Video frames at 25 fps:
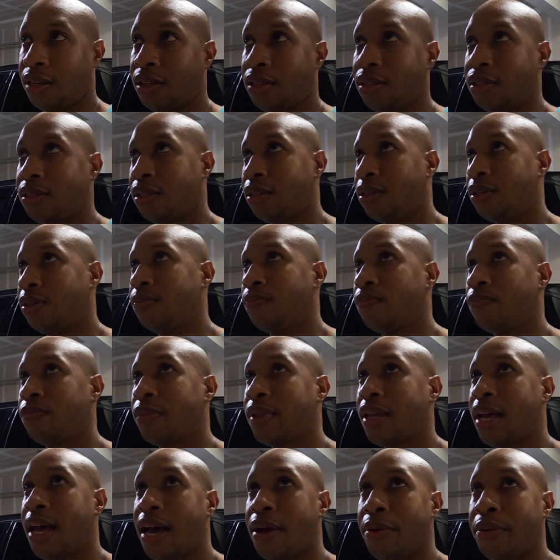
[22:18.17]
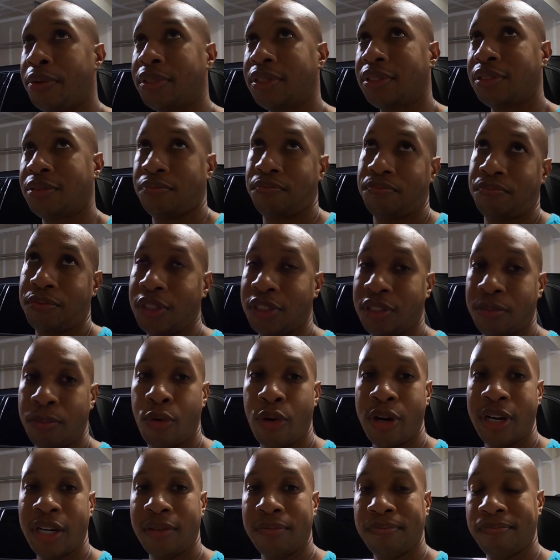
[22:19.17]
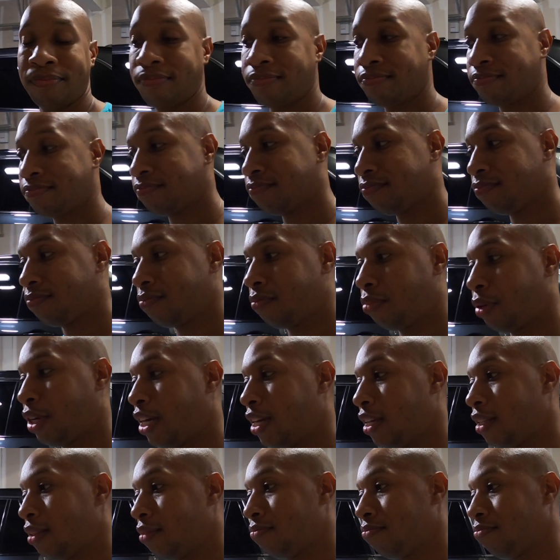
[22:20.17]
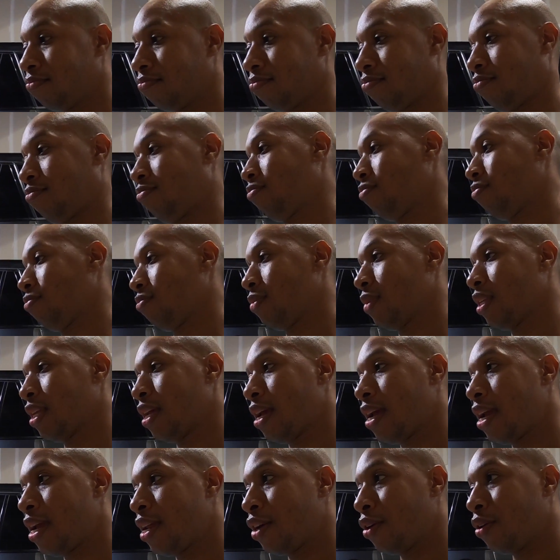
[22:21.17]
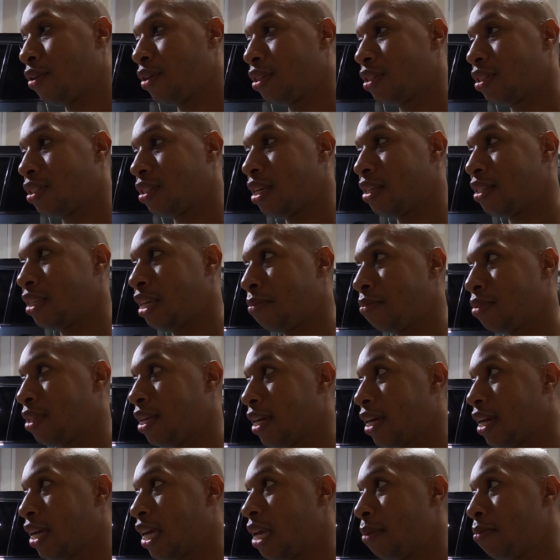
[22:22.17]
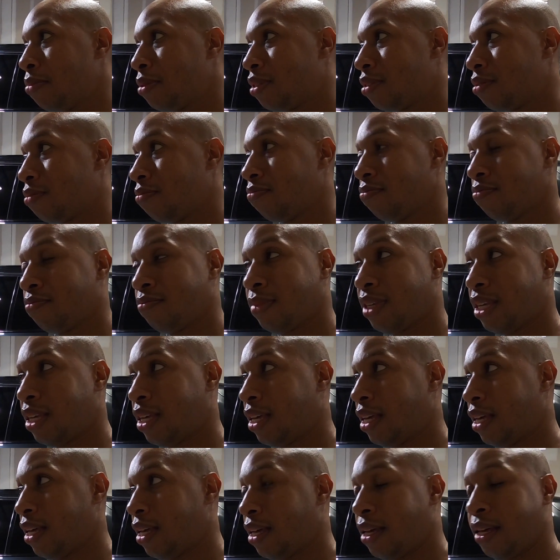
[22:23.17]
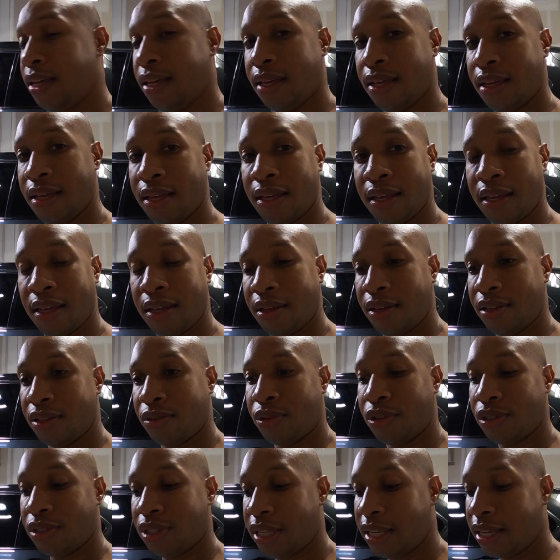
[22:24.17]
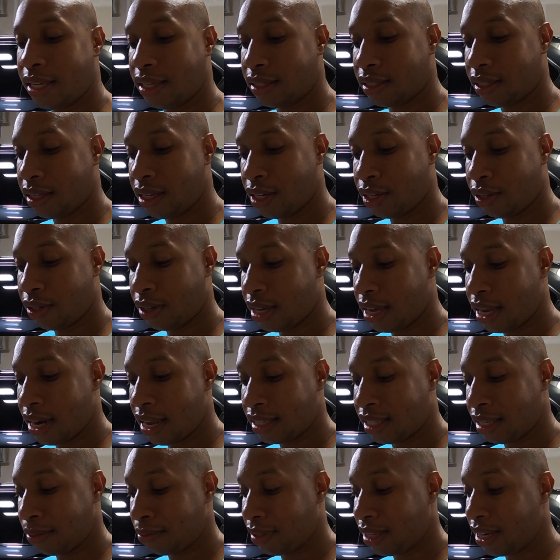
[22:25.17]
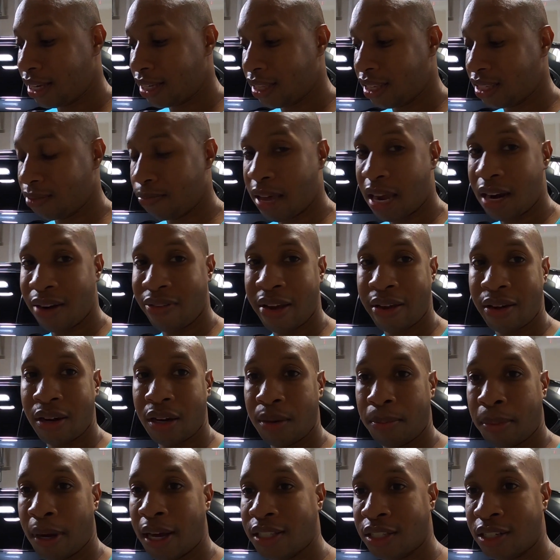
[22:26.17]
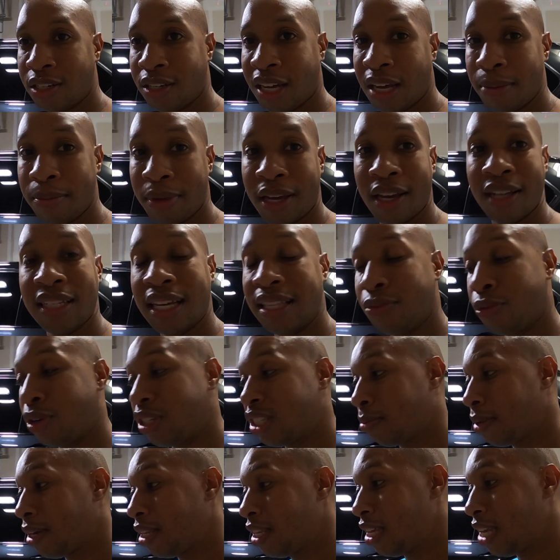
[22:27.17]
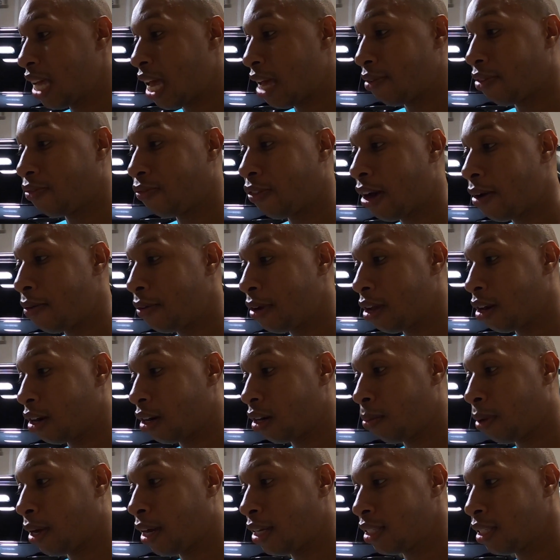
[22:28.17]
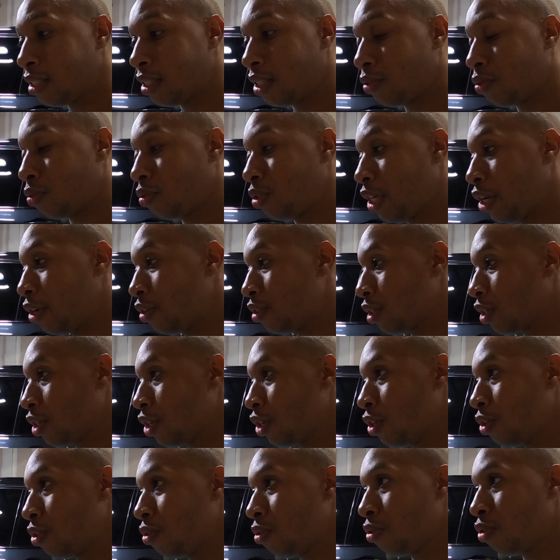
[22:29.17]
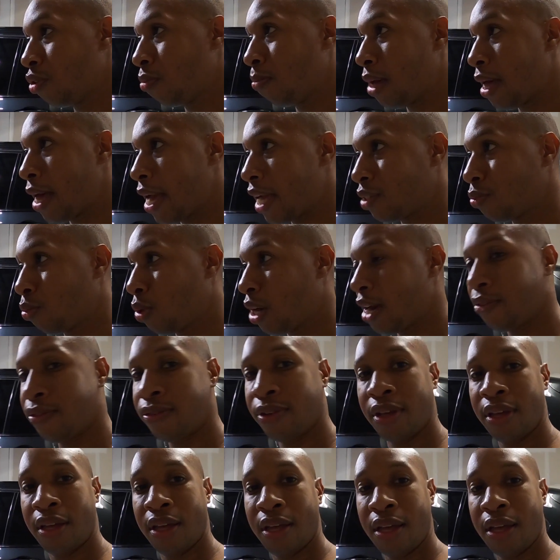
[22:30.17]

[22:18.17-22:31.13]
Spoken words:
So I was disappointed, but you know, it seems like it keeps, it's one of those things, you know, and that seems like it doesn't matter if you had a deposit or not, because one time I did have a $500 deposit. This was years ago with my ex-wife.